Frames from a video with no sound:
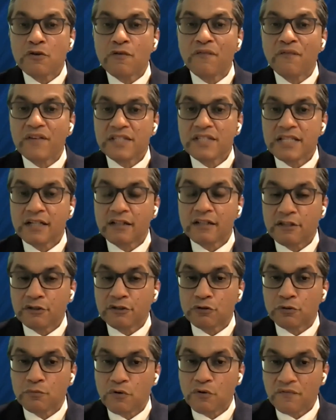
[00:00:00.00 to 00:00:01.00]
you
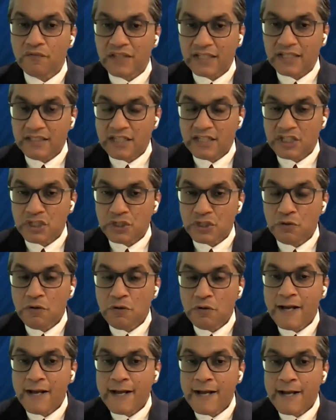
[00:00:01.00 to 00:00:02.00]
physically remove that
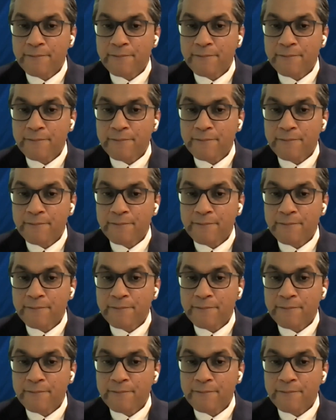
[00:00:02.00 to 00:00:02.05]
tissue,